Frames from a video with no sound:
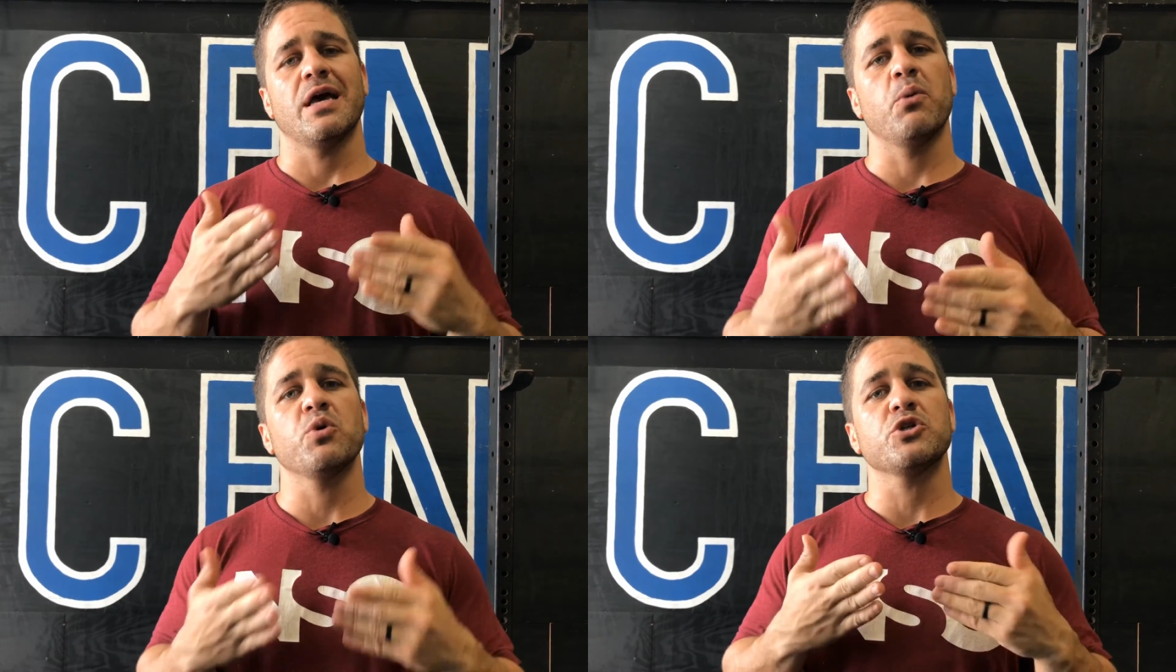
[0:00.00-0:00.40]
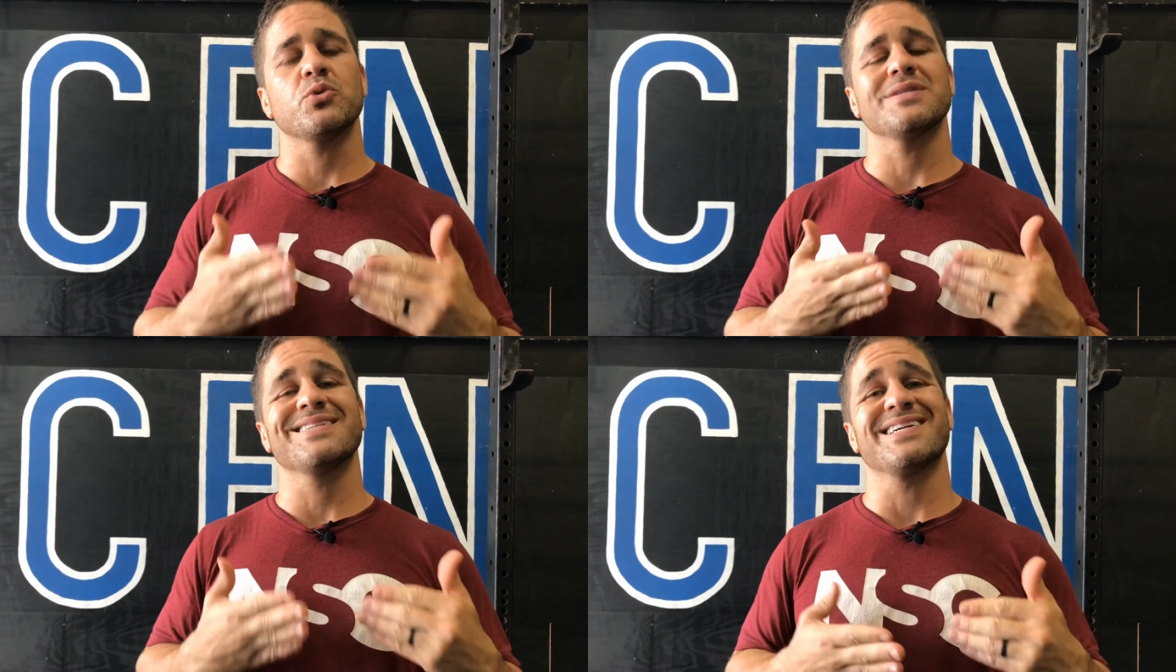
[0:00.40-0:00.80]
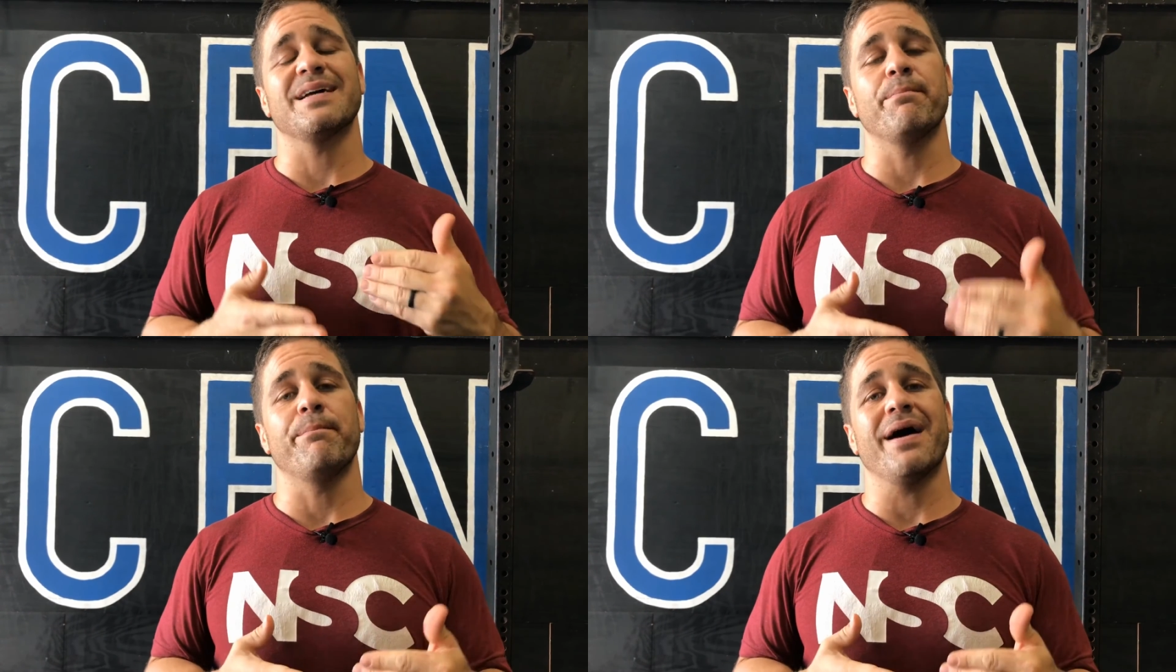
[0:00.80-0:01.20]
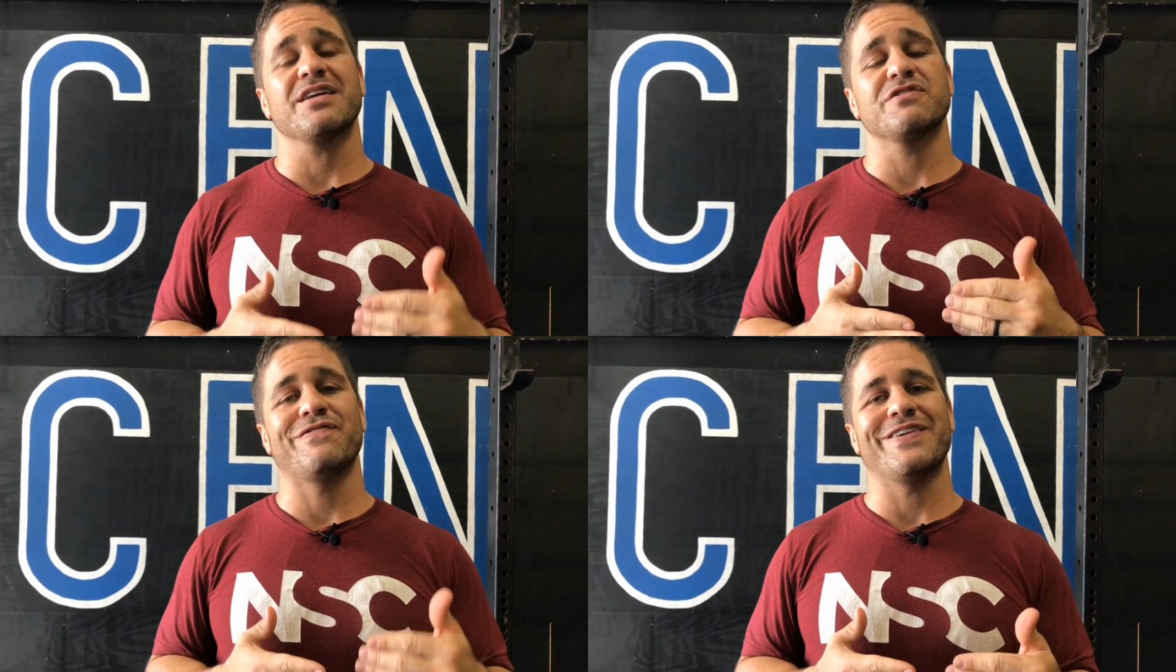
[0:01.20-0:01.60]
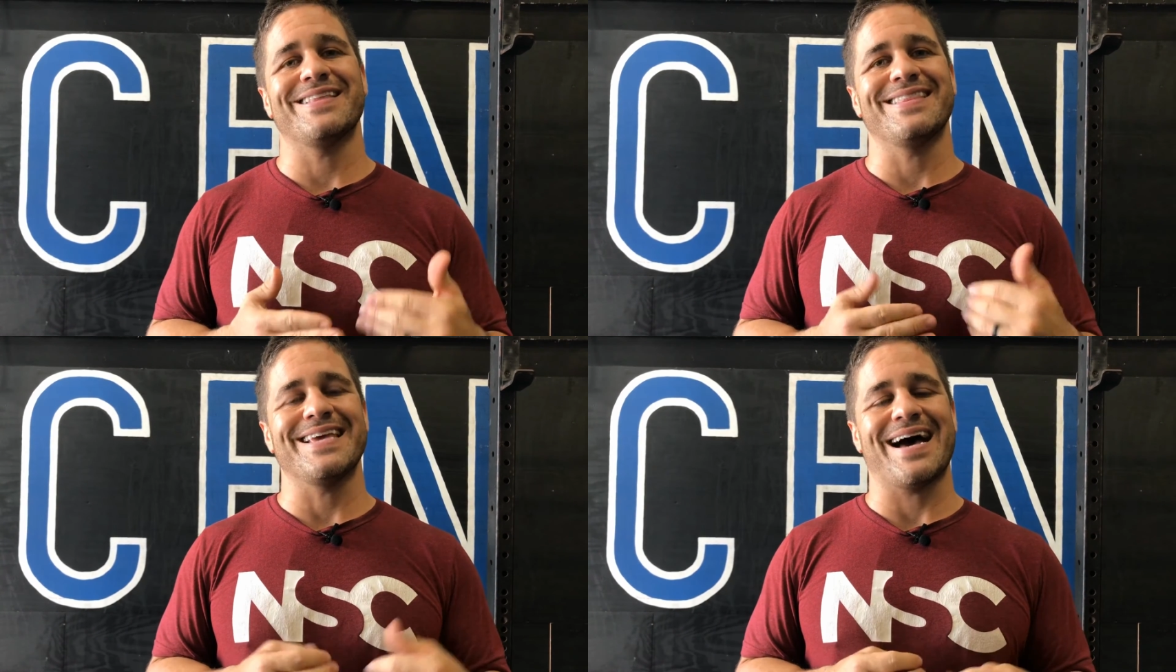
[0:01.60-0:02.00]
and which one's going to best
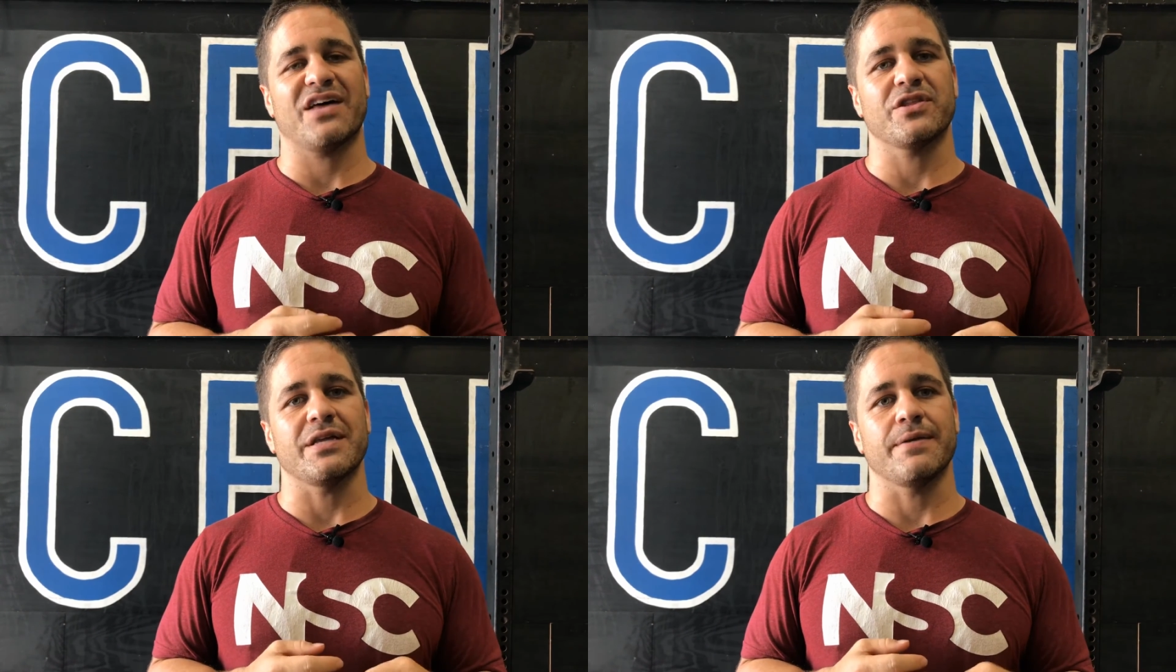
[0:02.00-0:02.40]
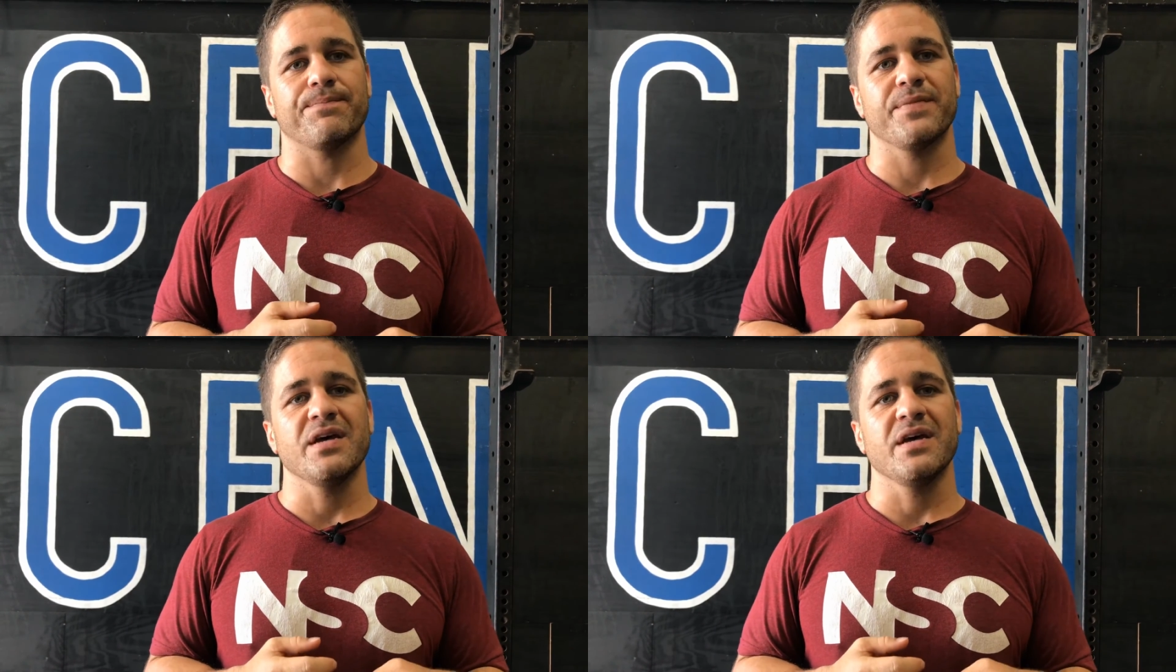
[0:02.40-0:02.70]
fit the athlete.